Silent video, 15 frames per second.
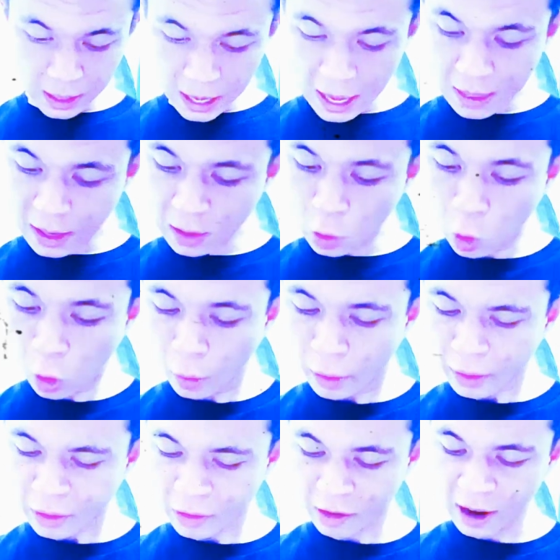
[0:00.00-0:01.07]
And then
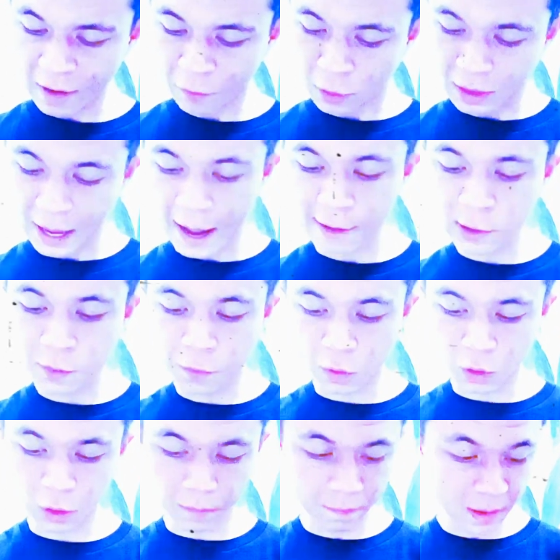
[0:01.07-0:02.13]
choreograph your dance
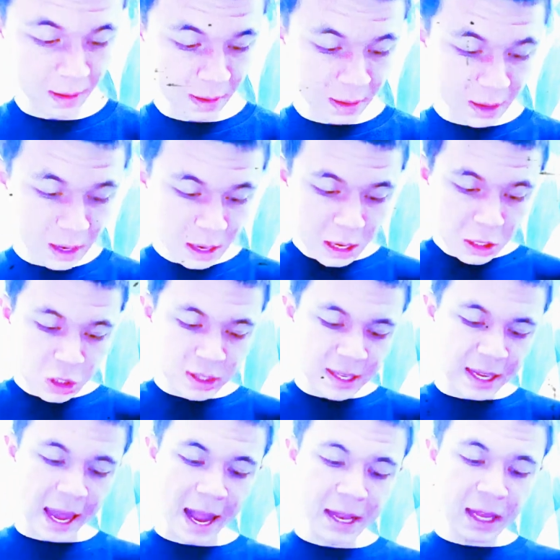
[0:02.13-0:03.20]
form. Just
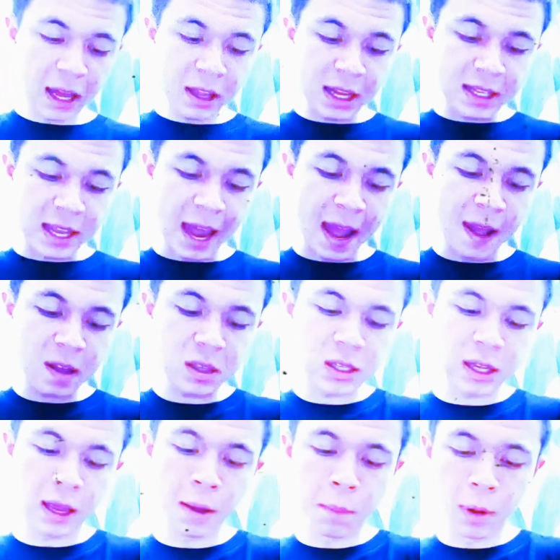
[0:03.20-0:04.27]
like any other dance,
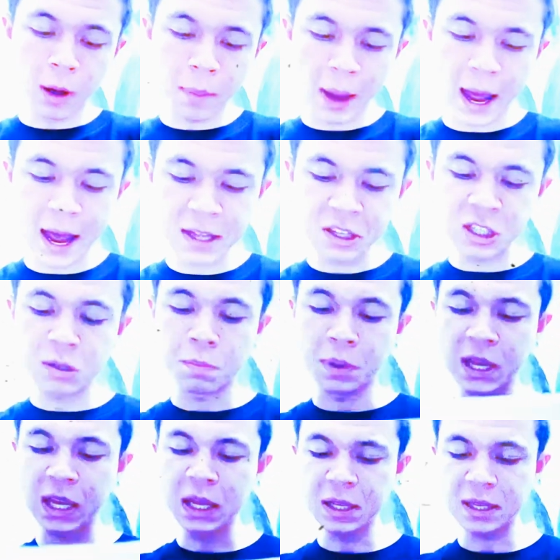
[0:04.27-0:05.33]
hip-hop has its
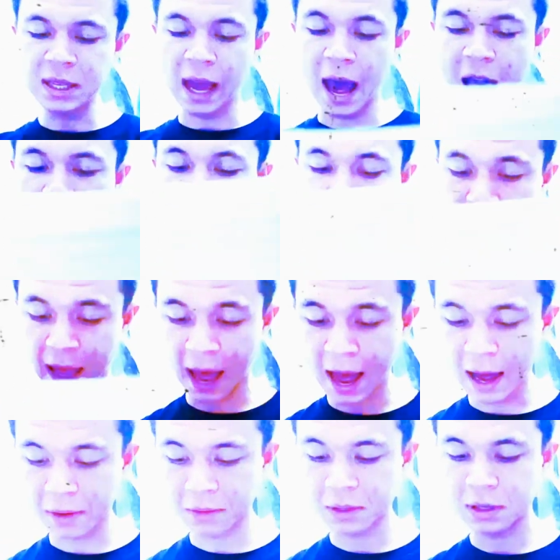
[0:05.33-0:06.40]
beats and
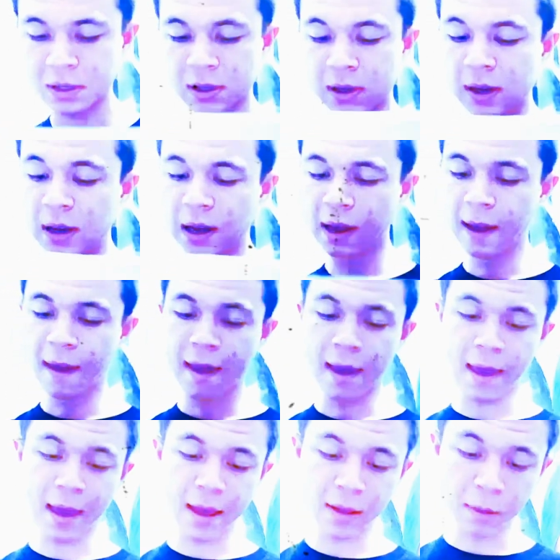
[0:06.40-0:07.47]
counts.
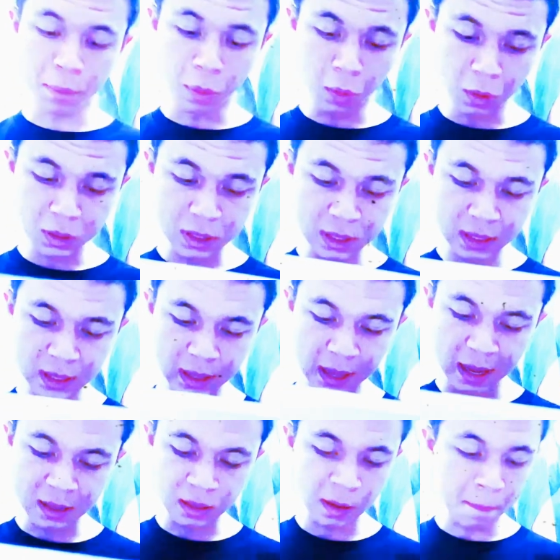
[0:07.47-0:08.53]
And important
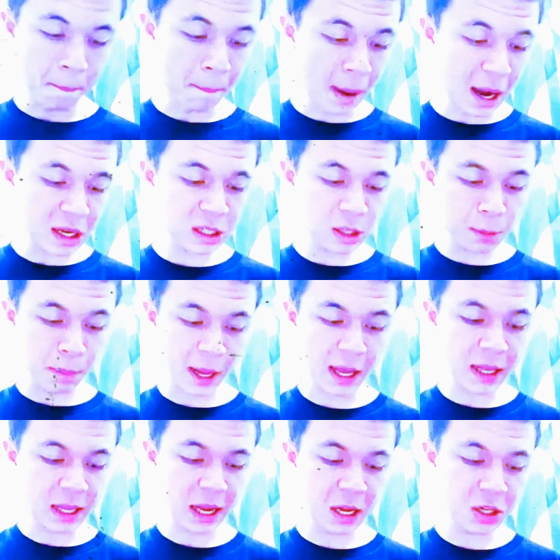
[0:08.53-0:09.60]
that is you must
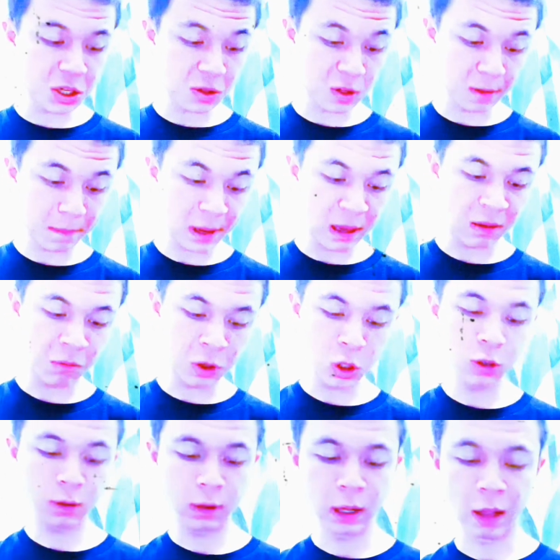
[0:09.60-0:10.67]
pay attention to beat, which
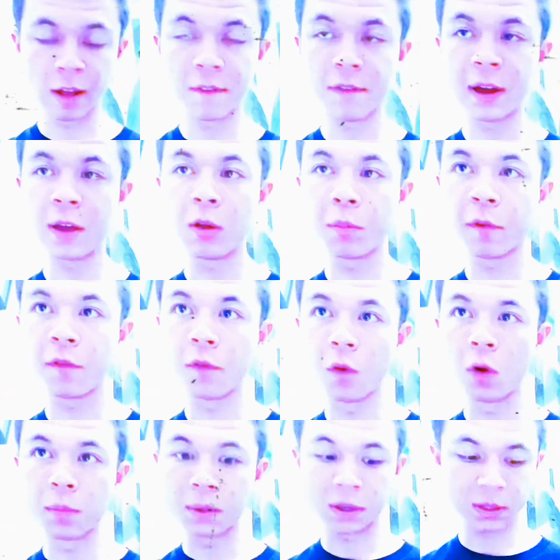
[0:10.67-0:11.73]
will clarify your
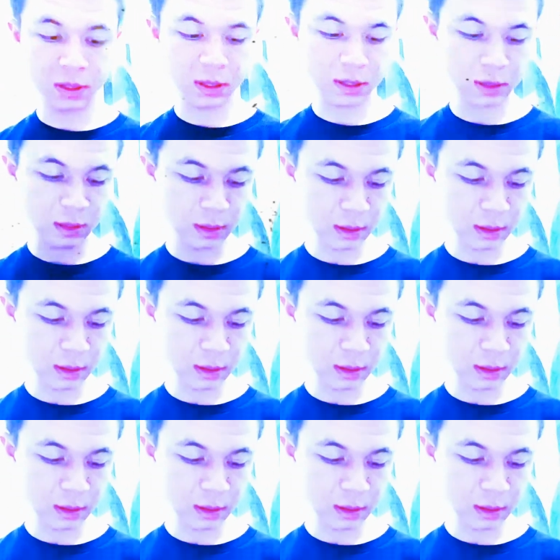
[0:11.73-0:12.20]
performance.